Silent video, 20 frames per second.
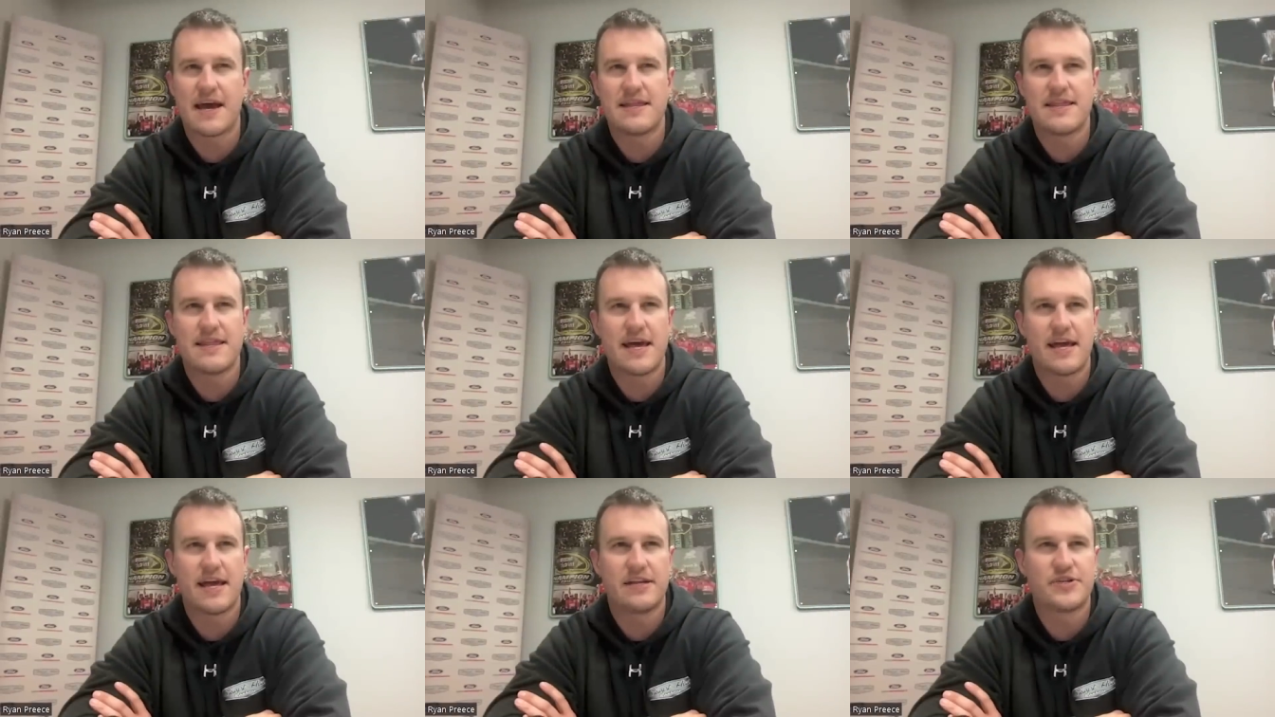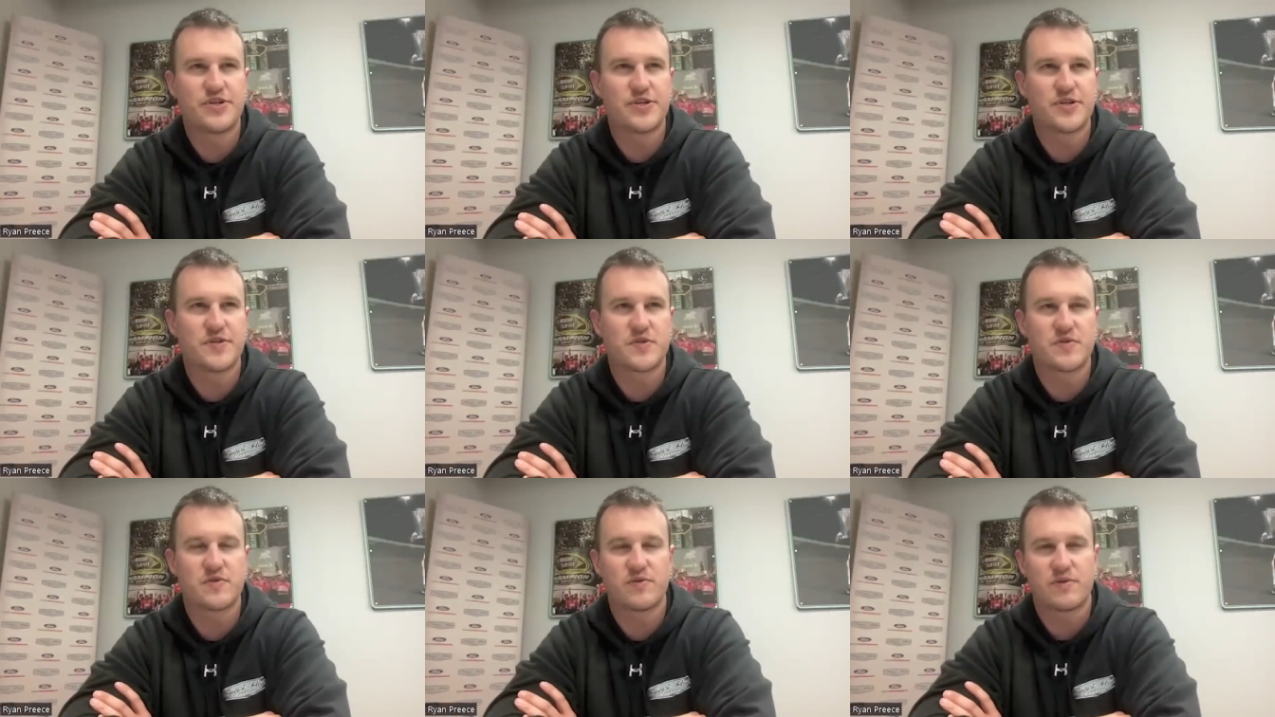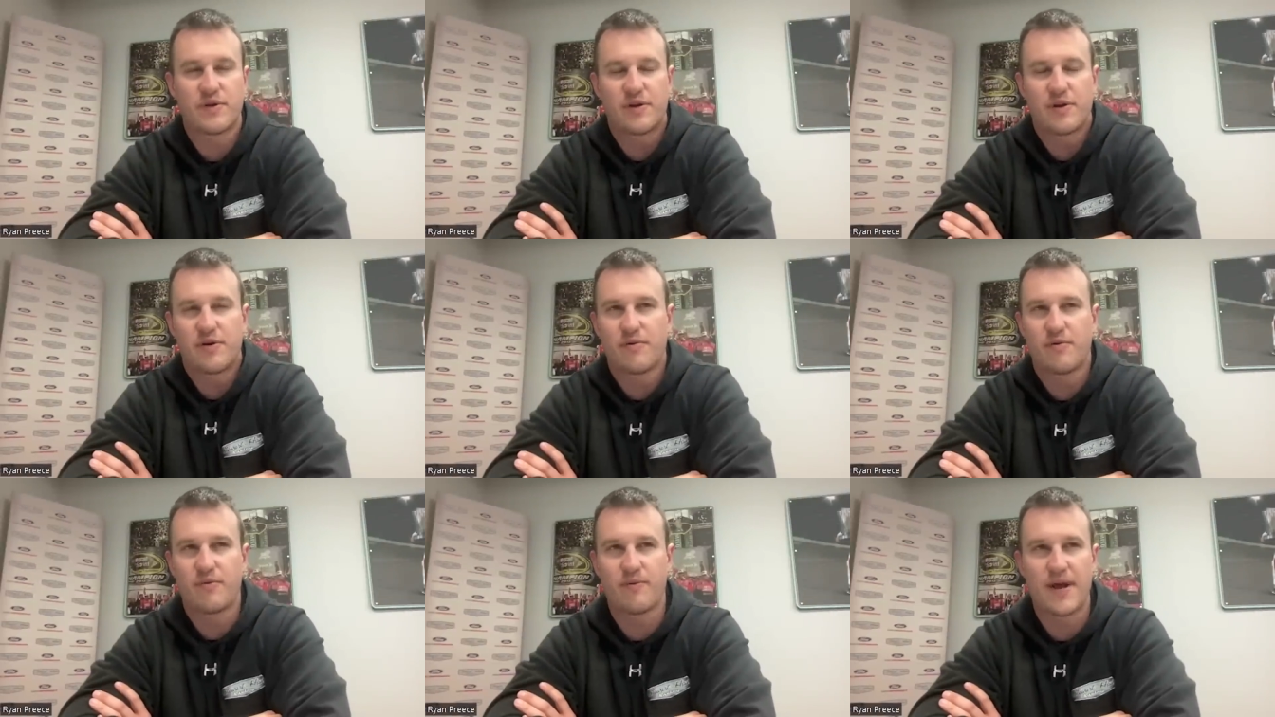and then just you
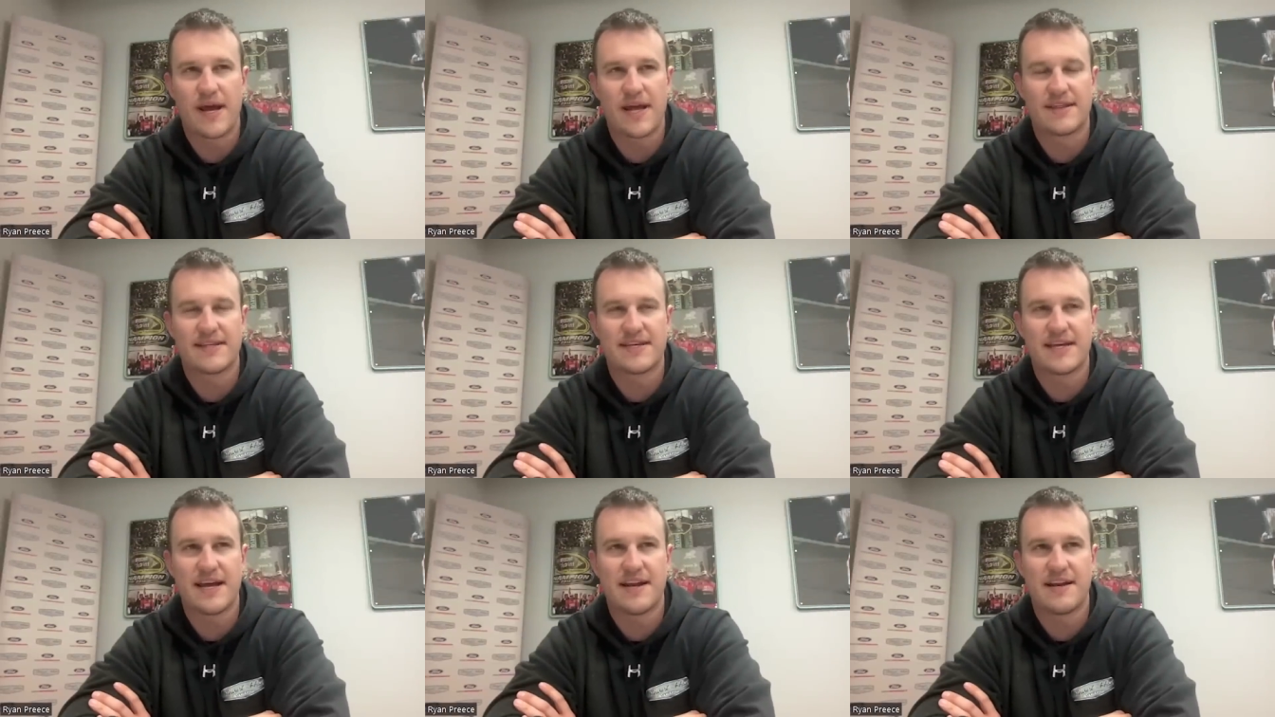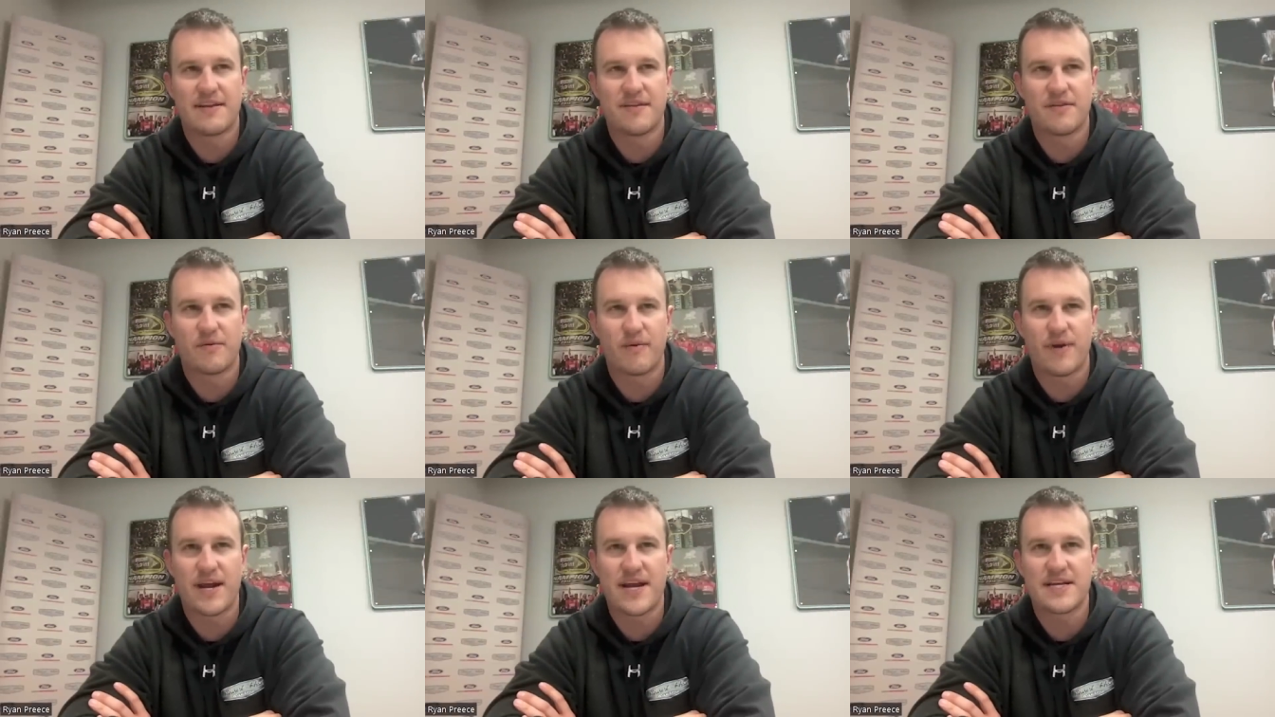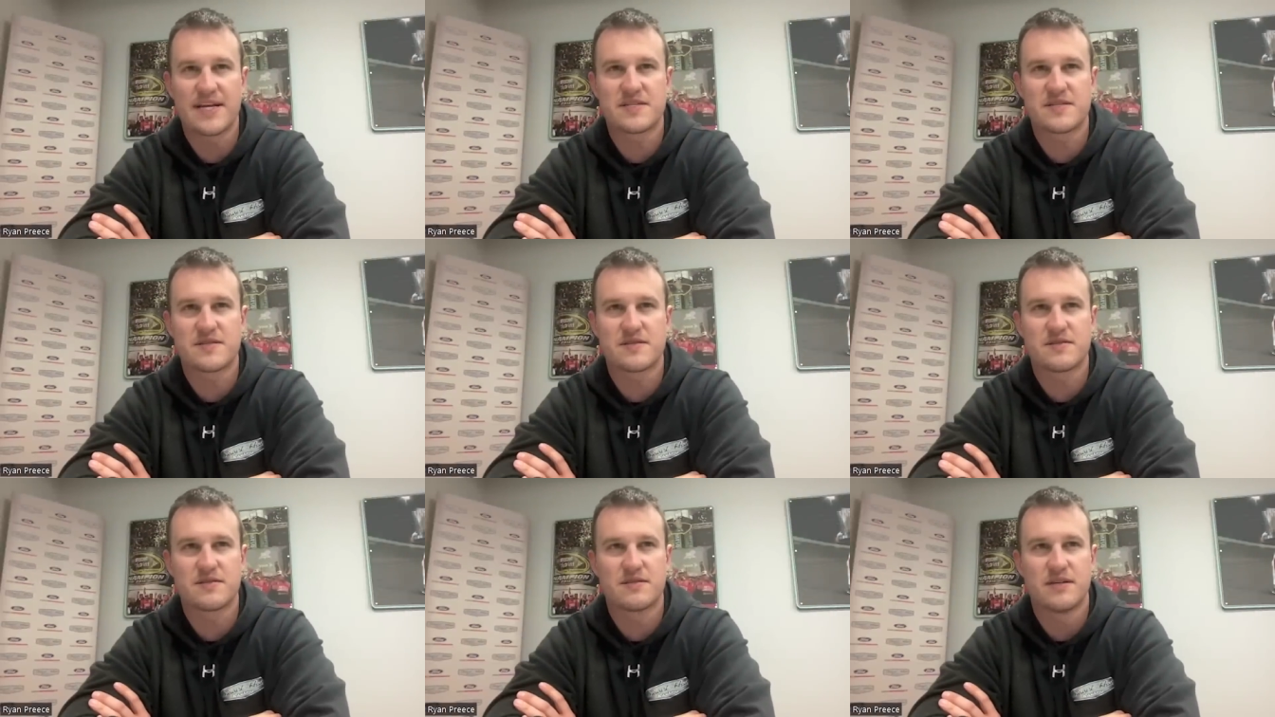know at the end of the
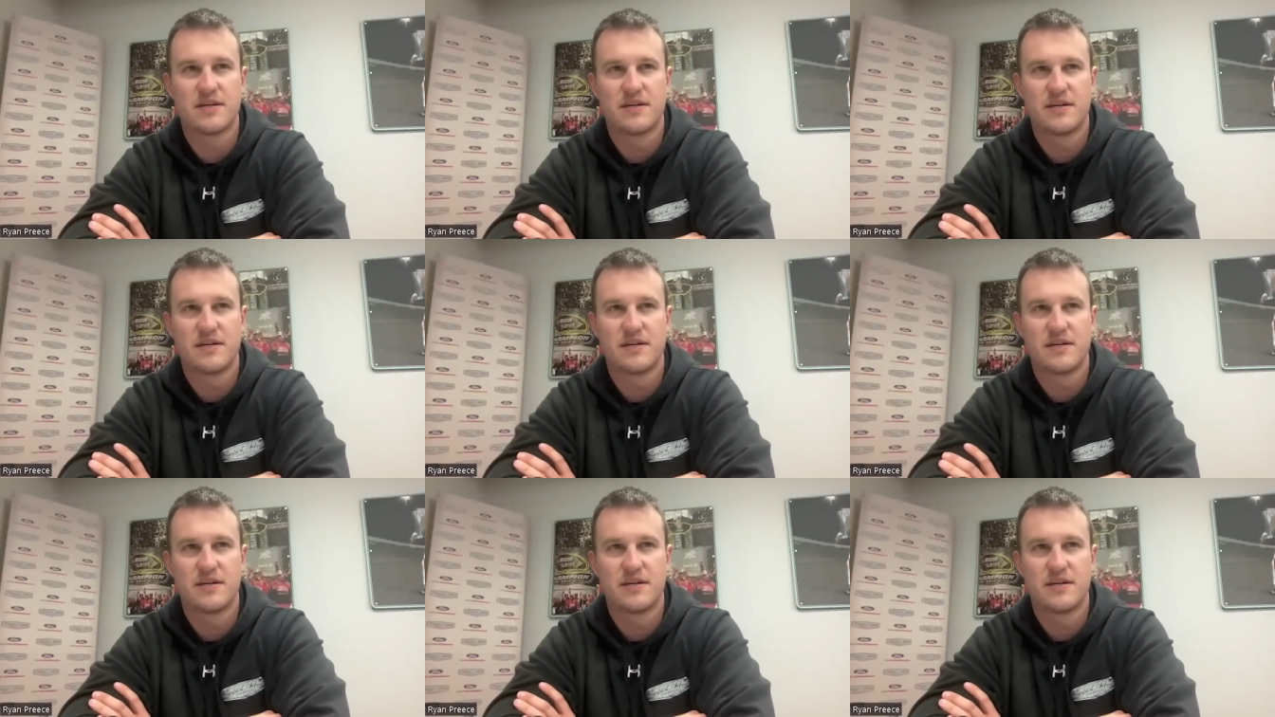race,